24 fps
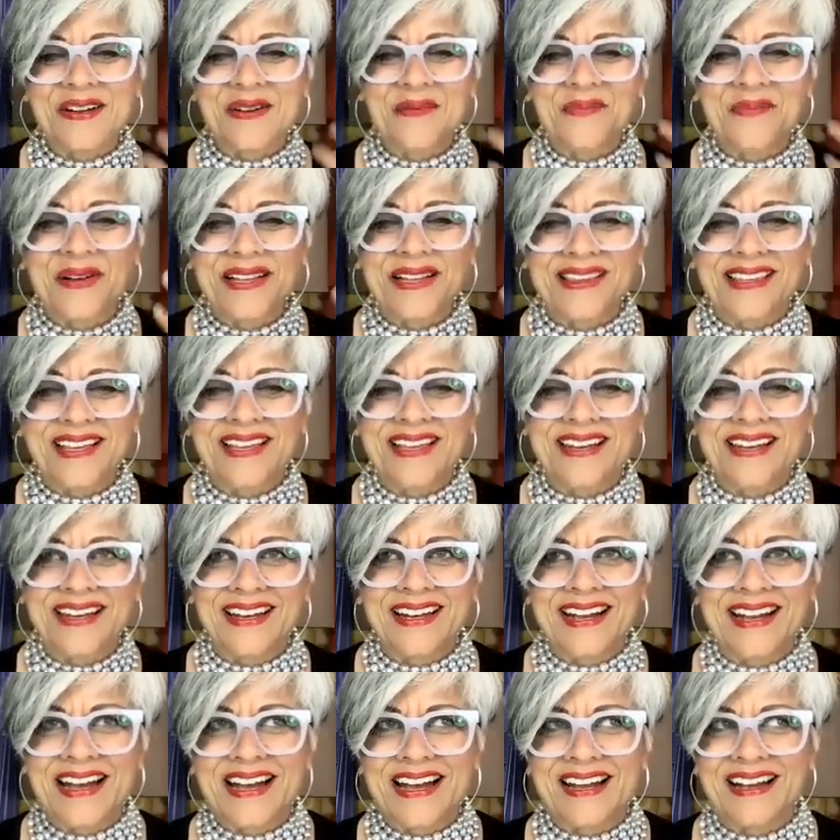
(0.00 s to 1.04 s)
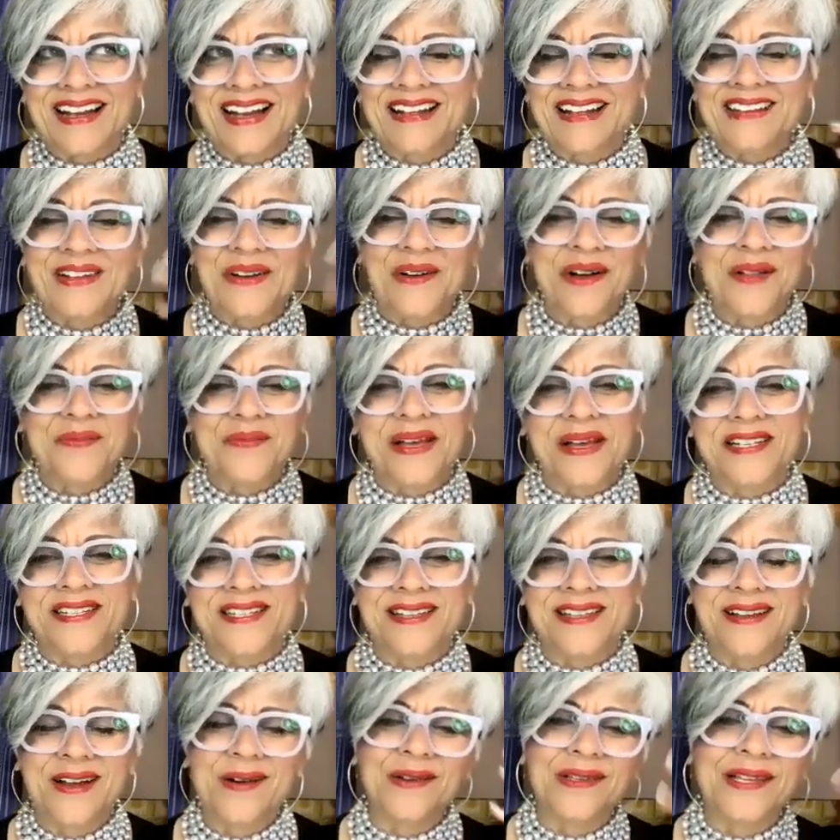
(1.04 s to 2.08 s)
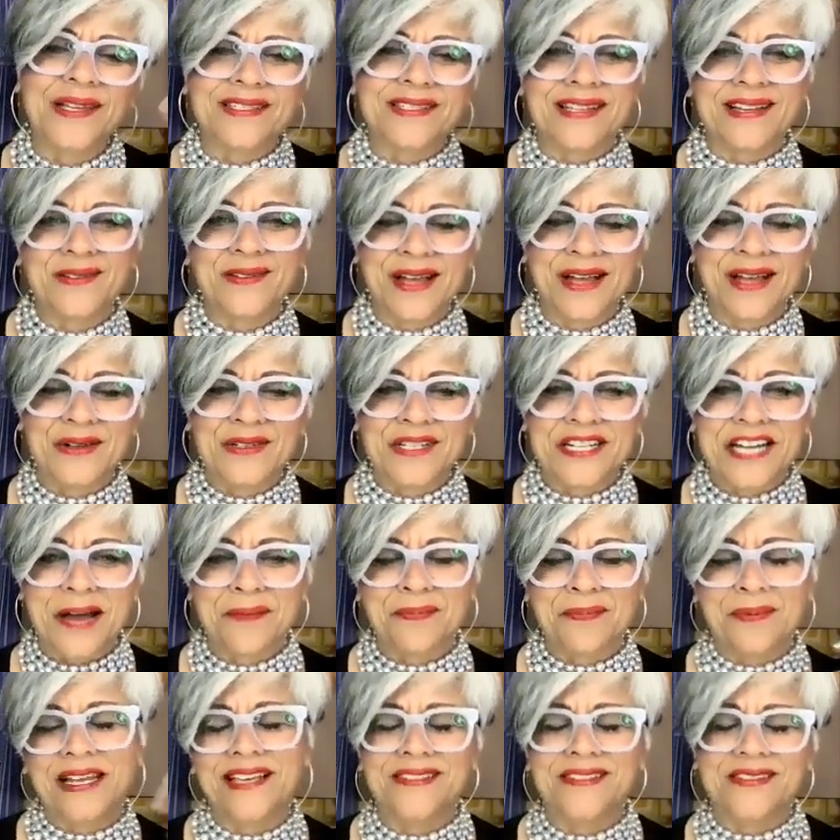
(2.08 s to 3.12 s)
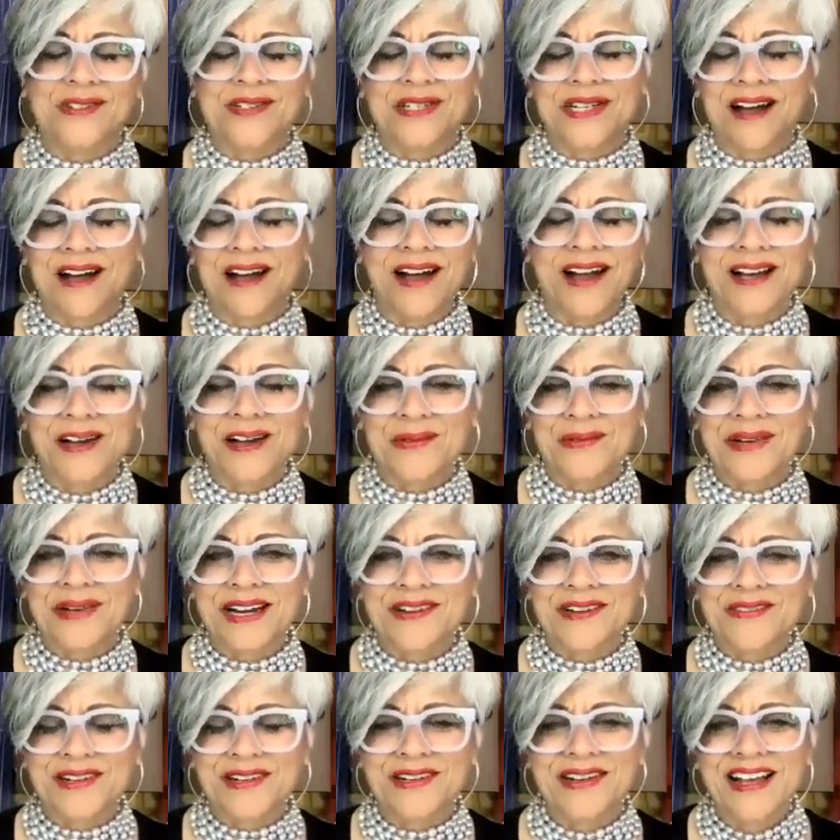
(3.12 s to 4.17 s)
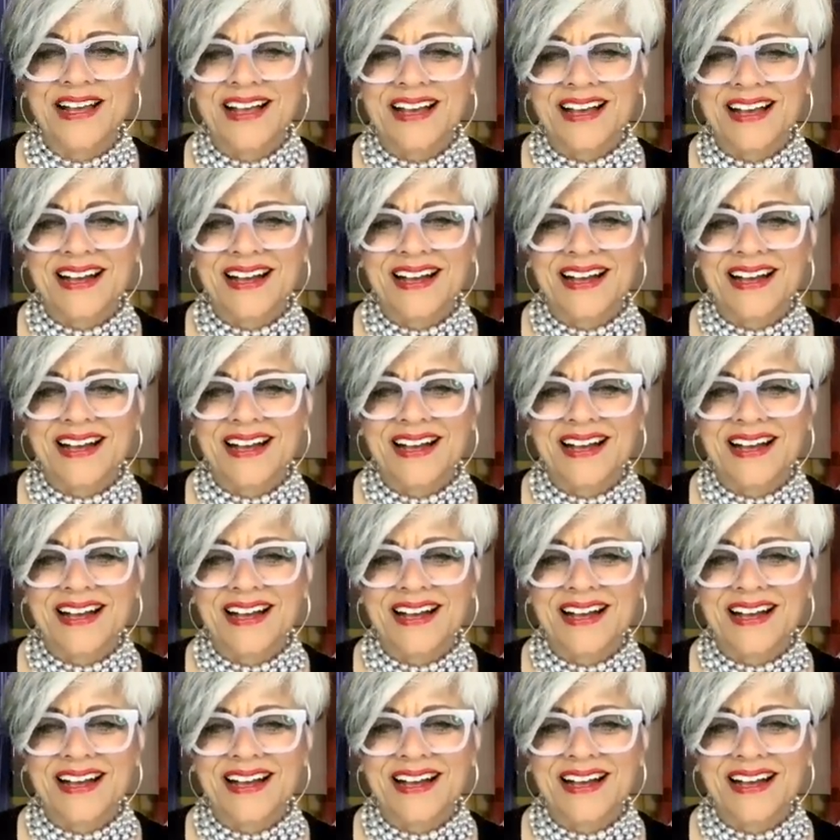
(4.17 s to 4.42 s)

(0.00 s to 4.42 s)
but then, I'll mention, oh, let's go Japanese or Thai or whatever.